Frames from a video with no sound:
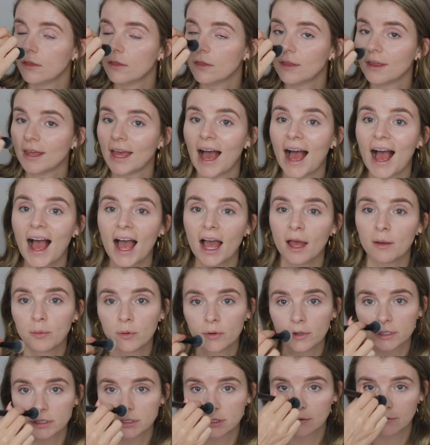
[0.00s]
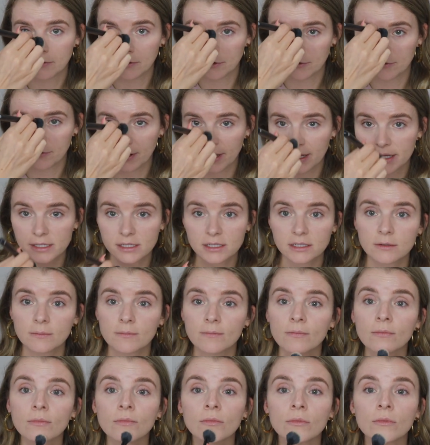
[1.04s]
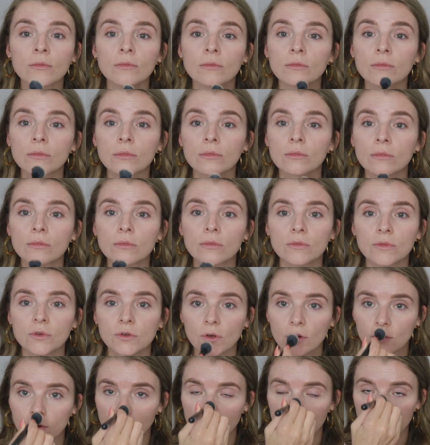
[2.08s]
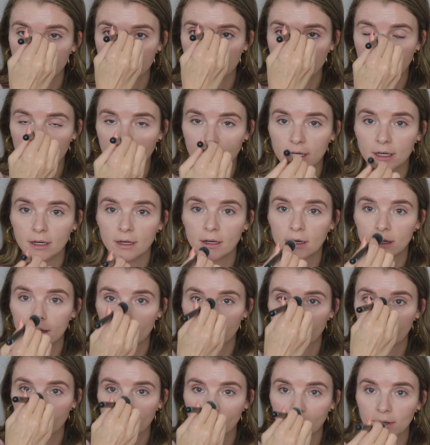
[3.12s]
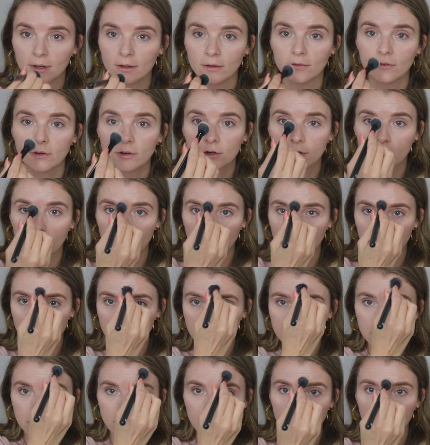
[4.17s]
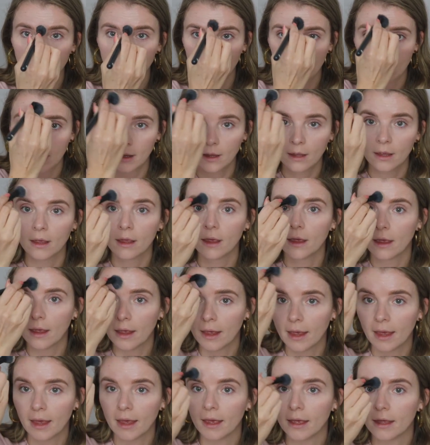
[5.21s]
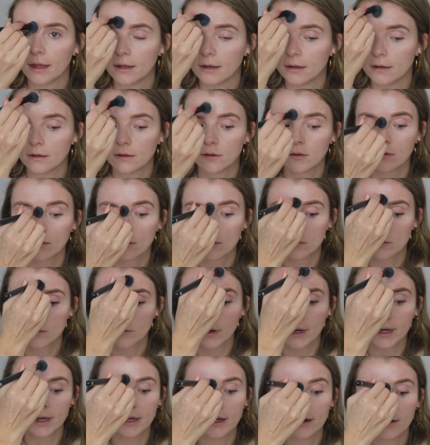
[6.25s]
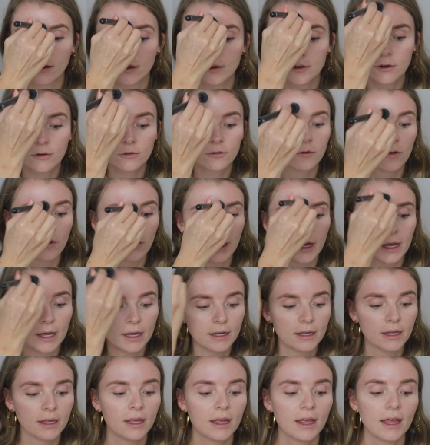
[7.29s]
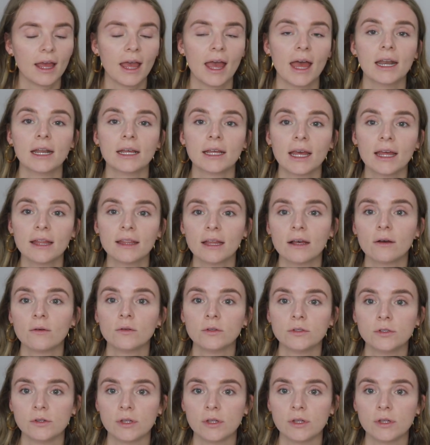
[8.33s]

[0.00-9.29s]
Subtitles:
the high points of your face. So your chin, middle of your nose, and right here on your forehead. And again, that will do